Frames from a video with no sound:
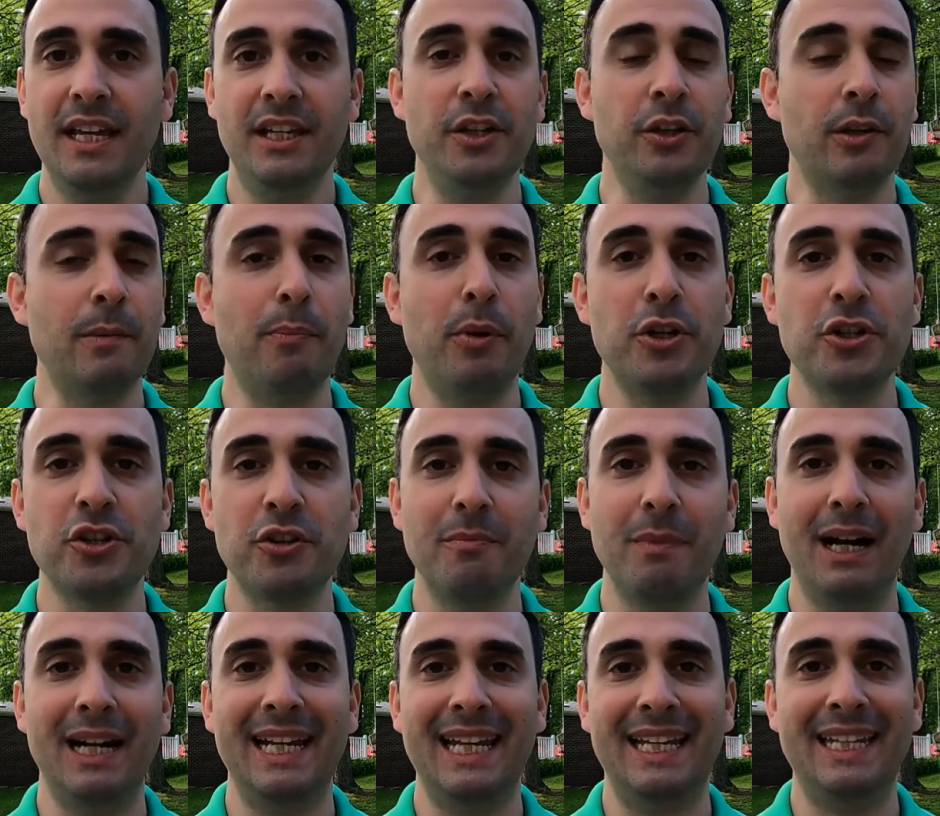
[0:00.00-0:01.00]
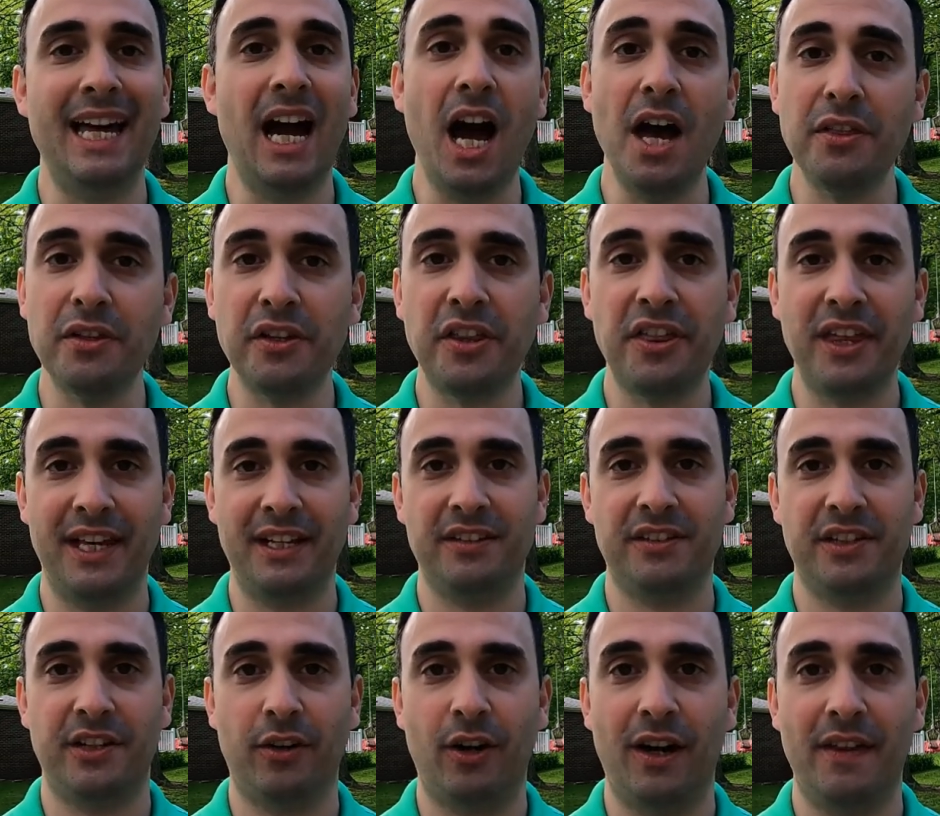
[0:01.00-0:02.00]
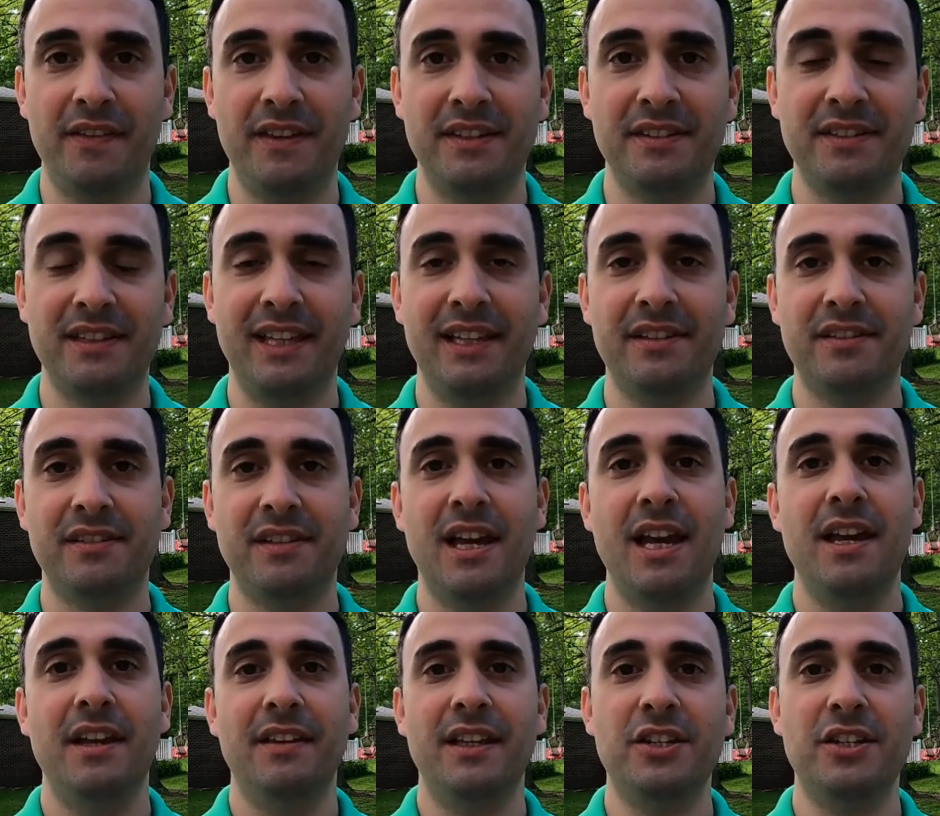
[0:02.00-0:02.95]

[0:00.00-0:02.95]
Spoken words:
You can put your money into other things that are on this list